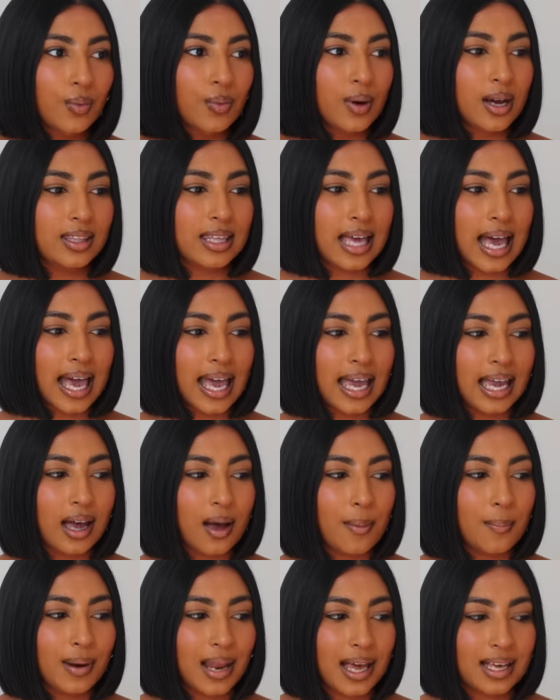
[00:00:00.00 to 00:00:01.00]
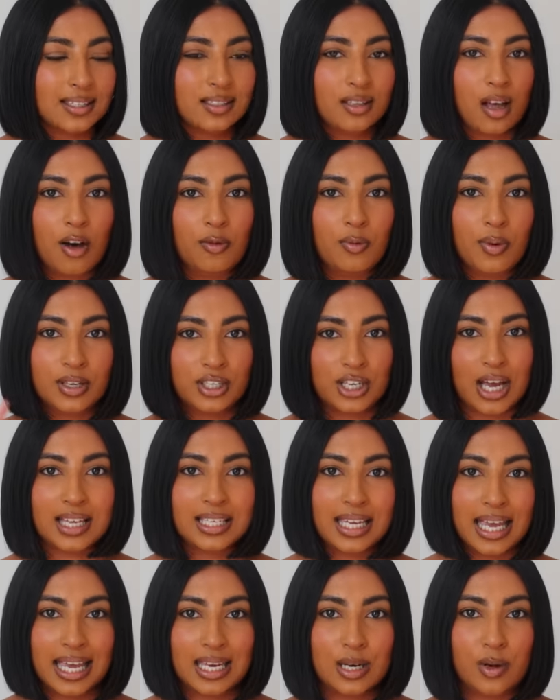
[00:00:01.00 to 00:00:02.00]
with a black scarf which had
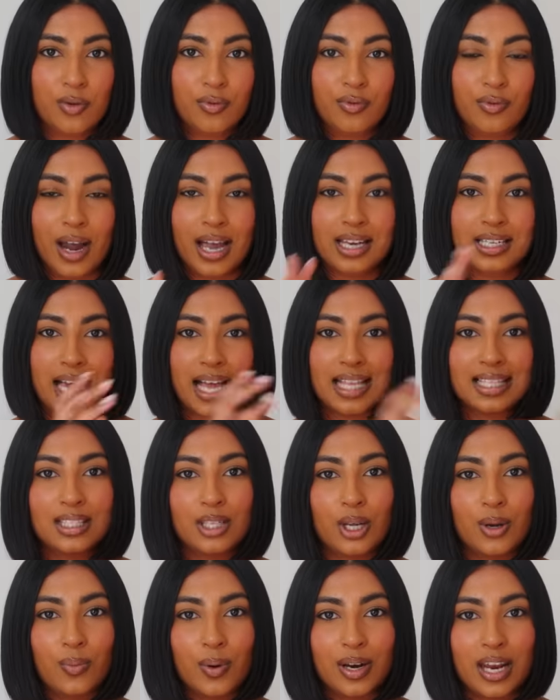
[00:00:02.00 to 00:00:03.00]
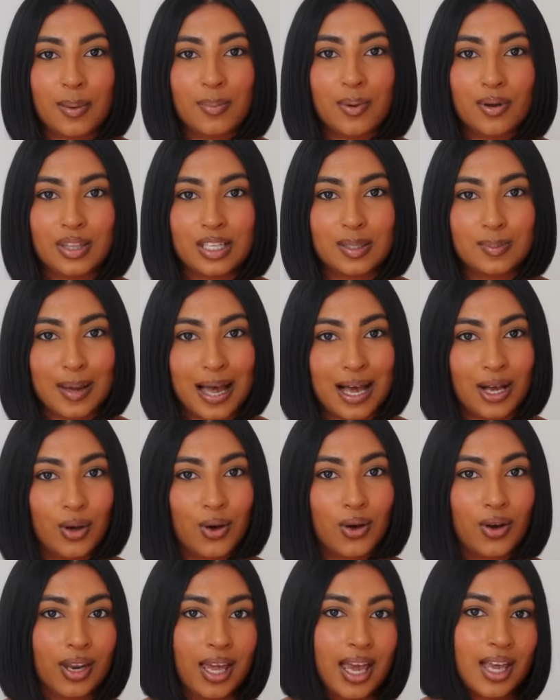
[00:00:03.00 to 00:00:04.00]
a hint of red and so when I put this bag
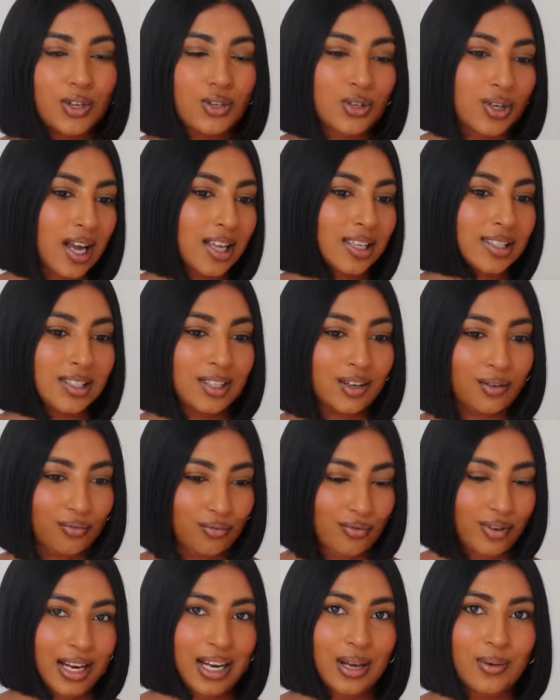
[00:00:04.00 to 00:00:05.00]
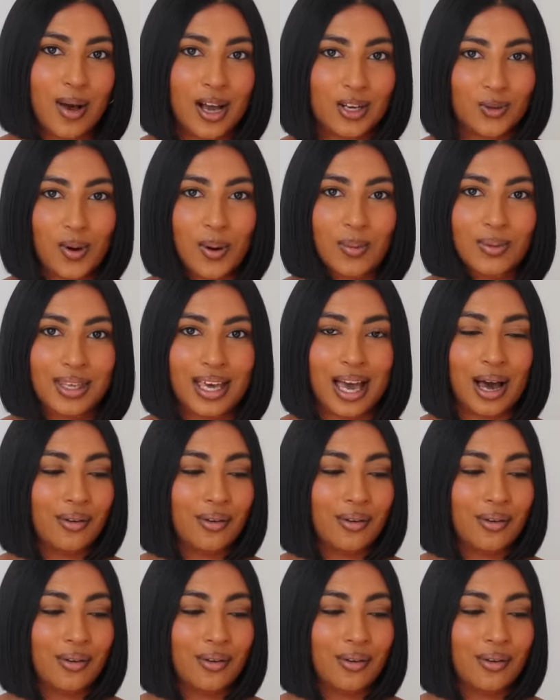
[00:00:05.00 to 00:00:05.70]
on it just really worked well with the